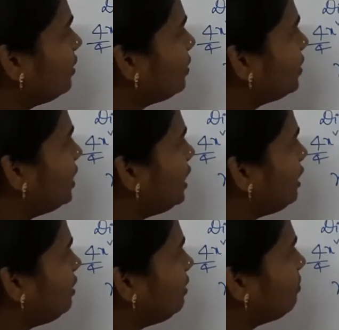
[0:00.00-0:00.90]

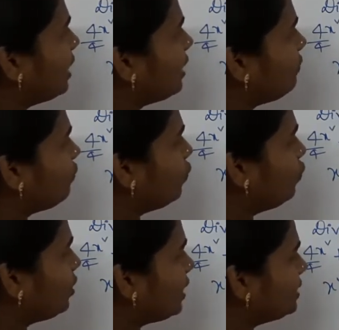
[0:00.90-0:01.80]
3 by
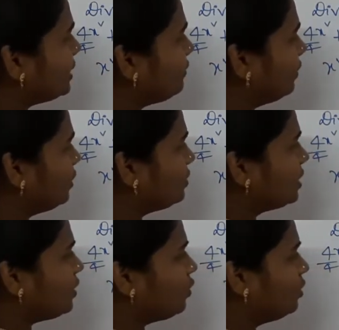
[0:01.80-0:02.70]
4 is equal to 0.